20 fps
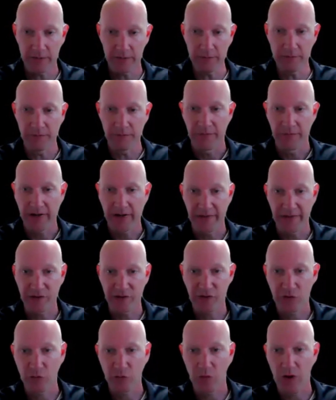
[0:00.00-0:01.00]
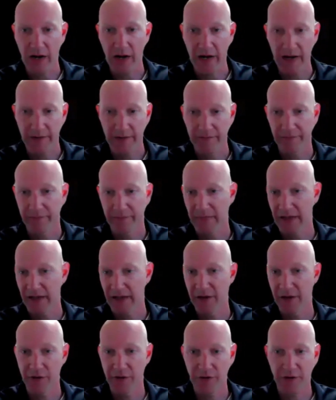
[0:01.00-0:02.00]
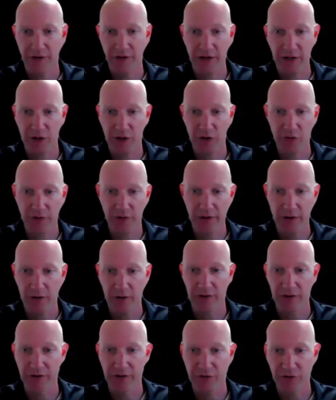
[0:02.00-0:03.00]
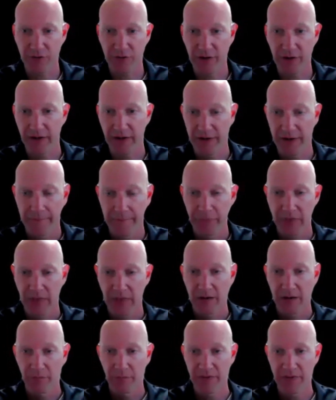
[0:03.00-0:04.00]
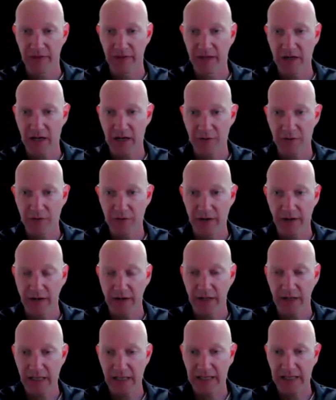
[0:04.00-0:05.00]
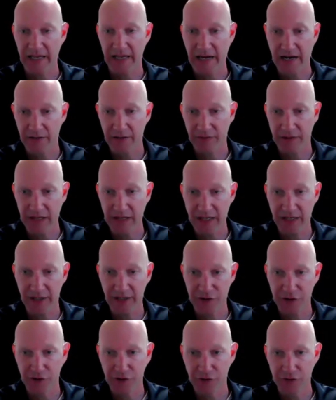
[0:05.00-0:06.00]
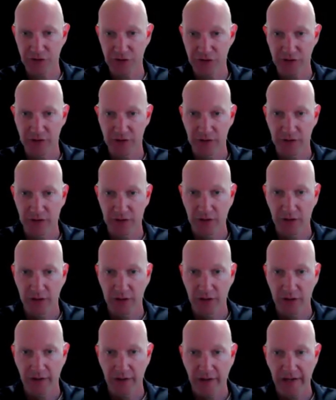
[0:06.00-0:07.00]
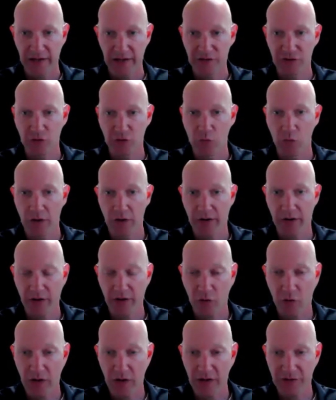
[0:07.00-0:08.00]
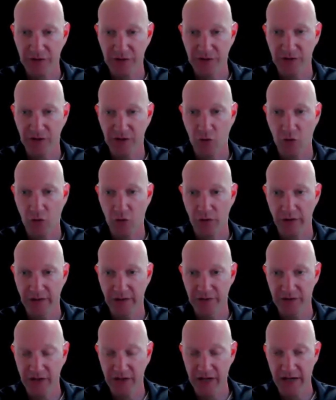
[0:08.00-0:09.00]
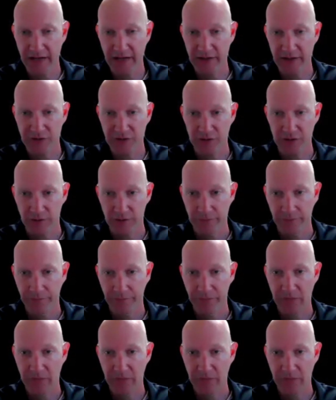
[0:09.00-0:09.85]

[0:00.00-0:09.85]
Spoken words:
and this is why. Either they're going to agree or disagree, but then under it, lay out the issues as to what are the questions the court needs to answer,